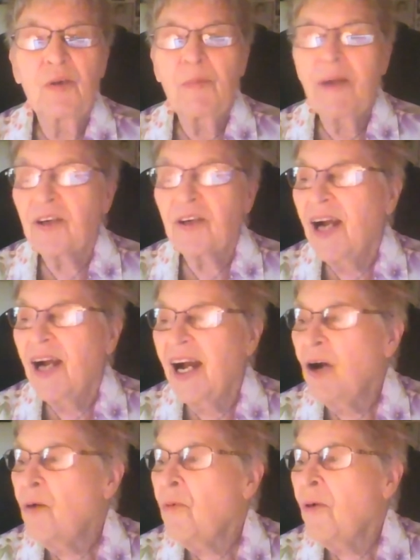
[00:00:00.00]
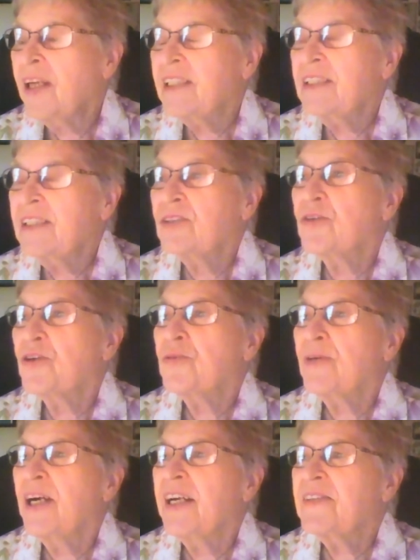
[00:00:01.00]
matter how wet or
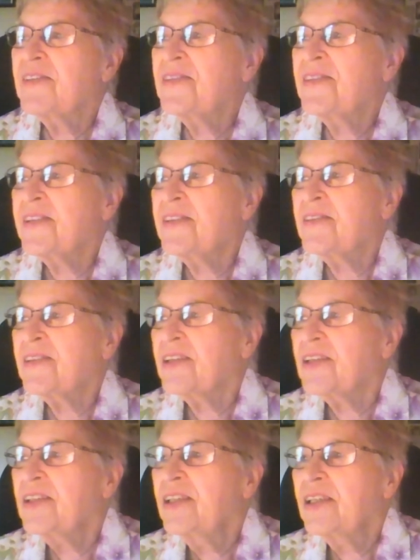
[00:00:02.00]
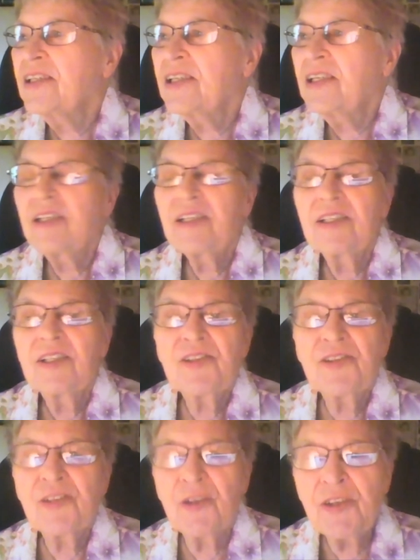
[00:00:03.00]
dry the season.
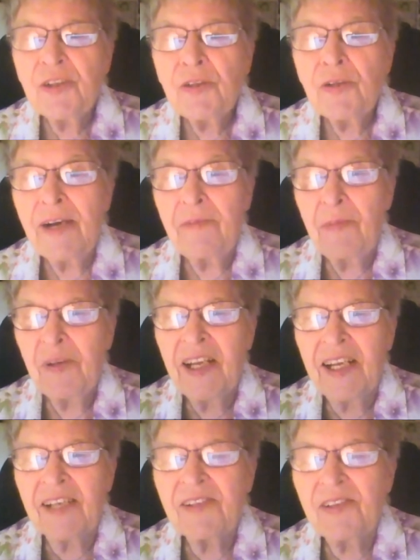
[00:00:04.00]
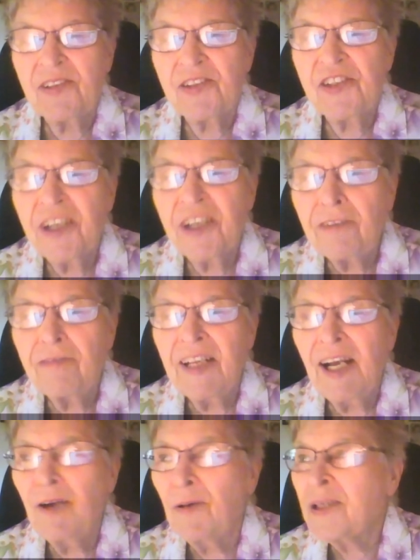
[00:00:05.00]
So you have been asked to share
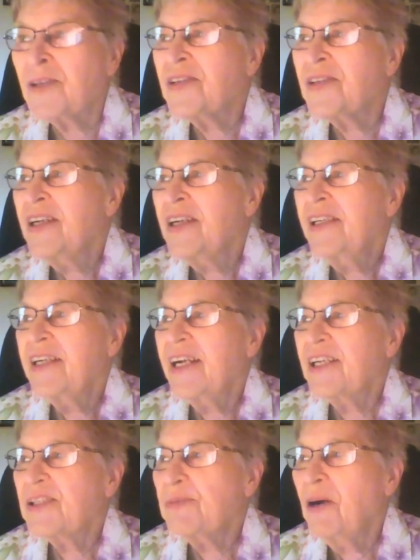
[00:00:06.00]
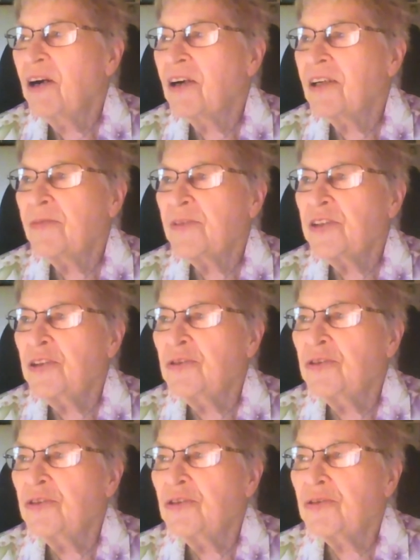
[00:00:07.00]
flowers as part of
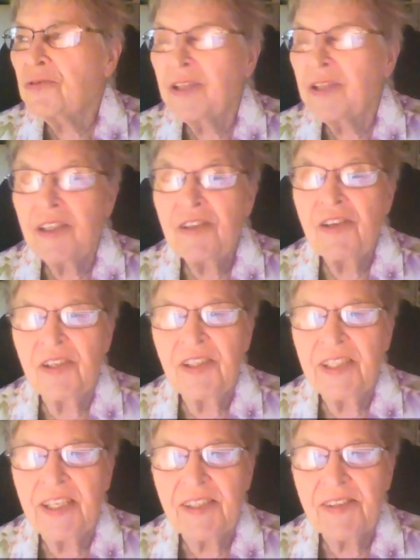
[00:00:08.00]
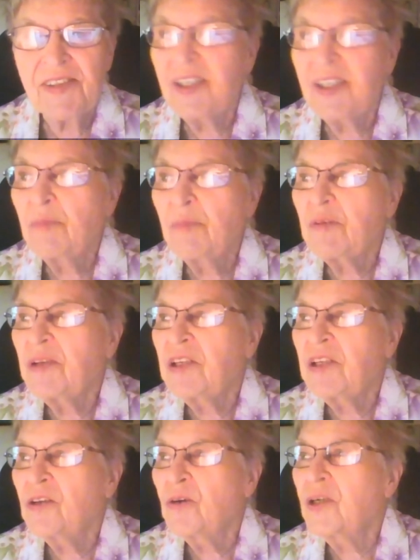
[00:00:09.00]
UU tradition that has come to be
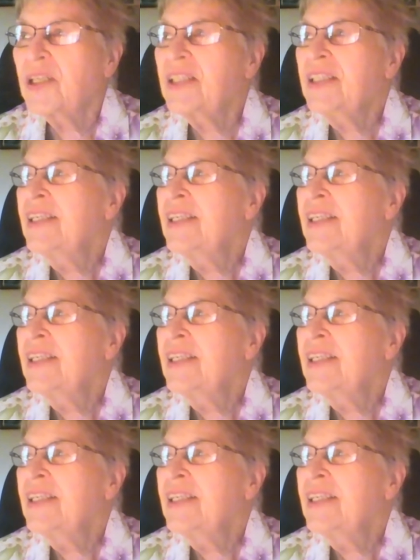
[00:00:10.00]
known